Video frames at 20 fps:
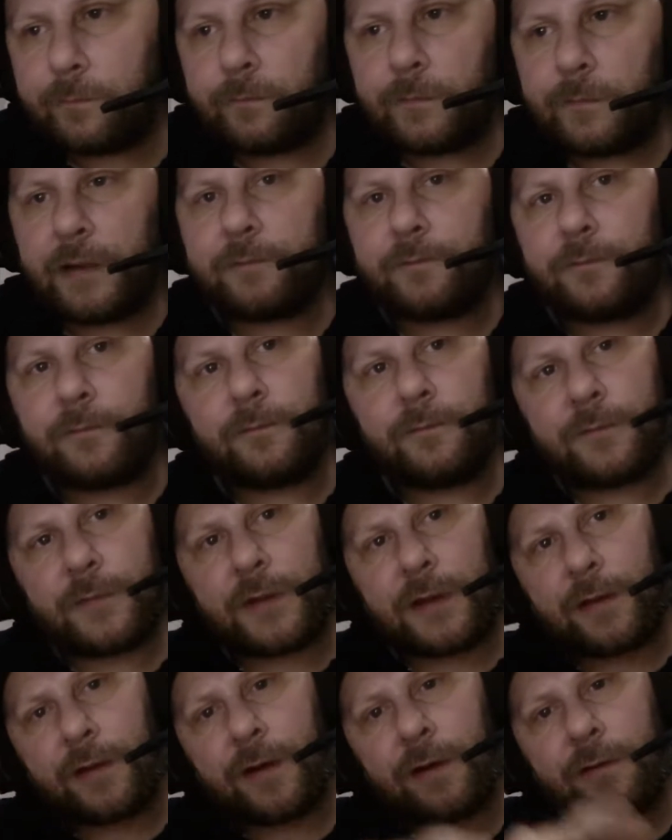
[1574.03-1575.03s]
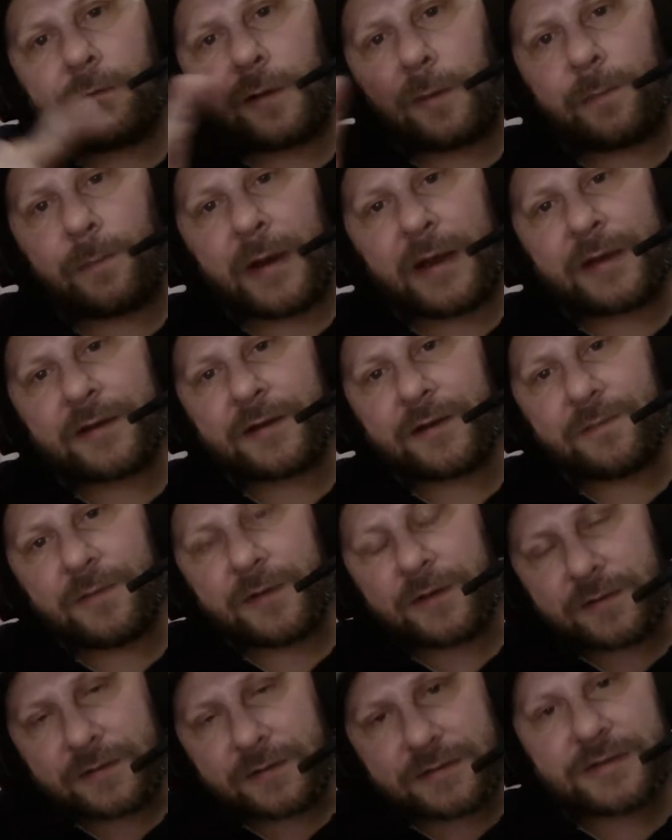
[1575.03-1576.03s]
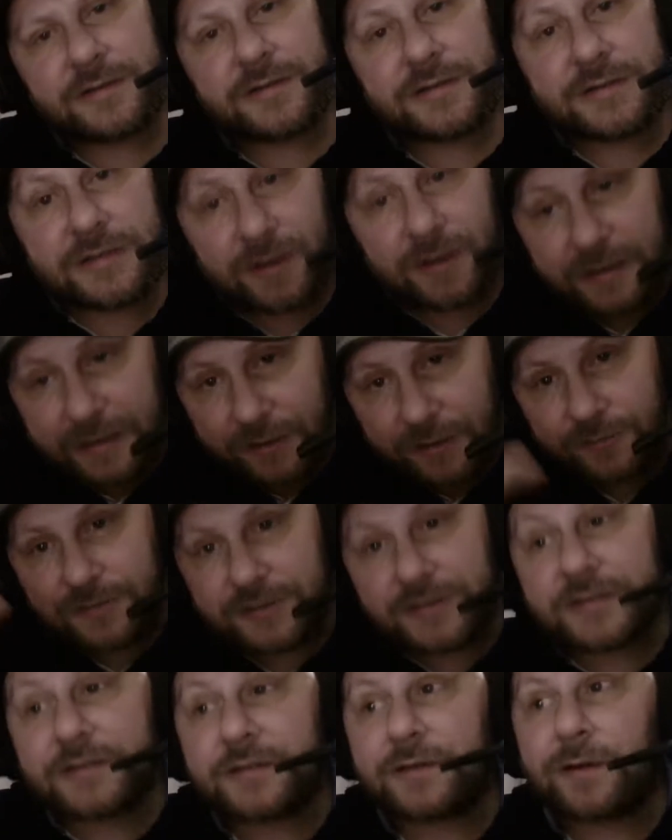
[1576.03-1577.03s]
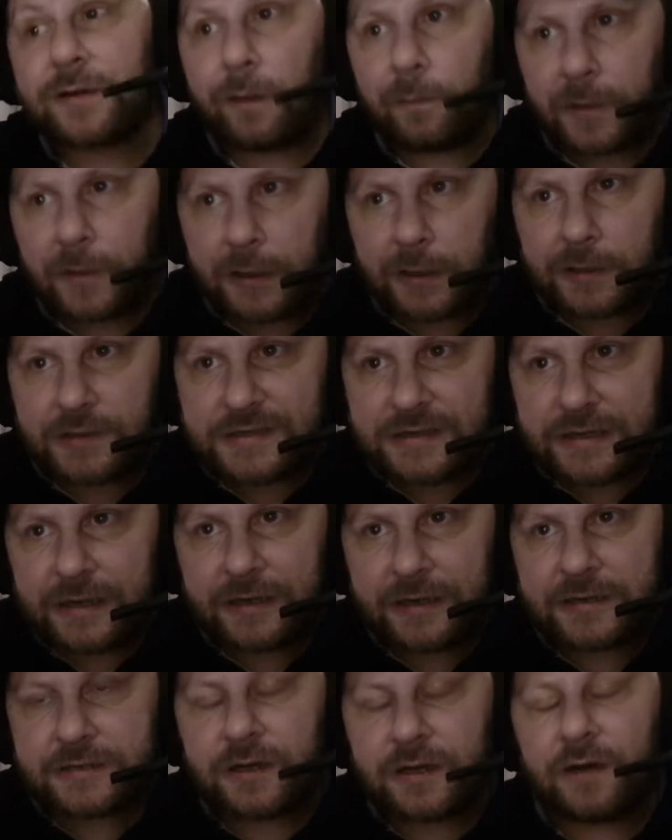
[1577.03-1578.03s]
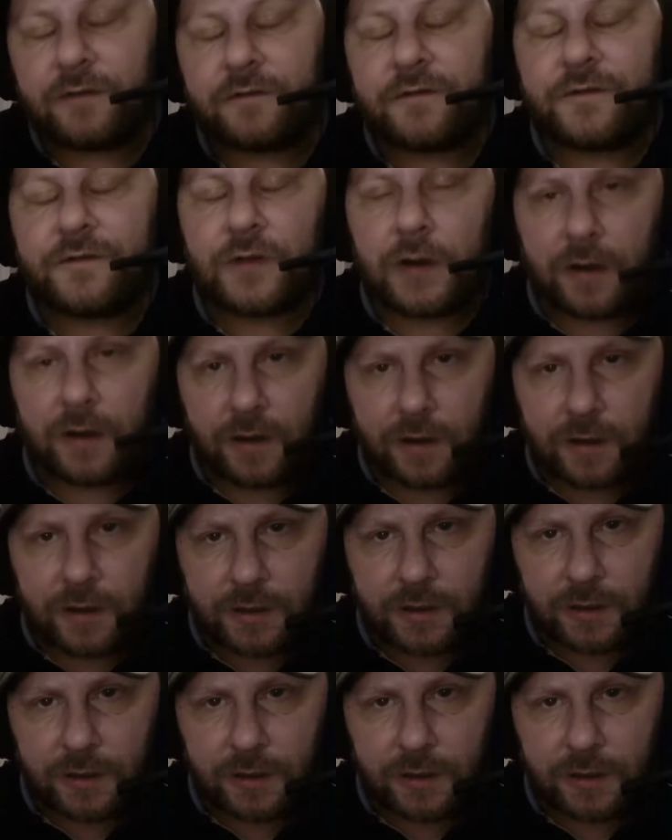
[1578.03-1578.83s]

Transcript: it, that whole abandonment cycle just begins again. It's like fuck.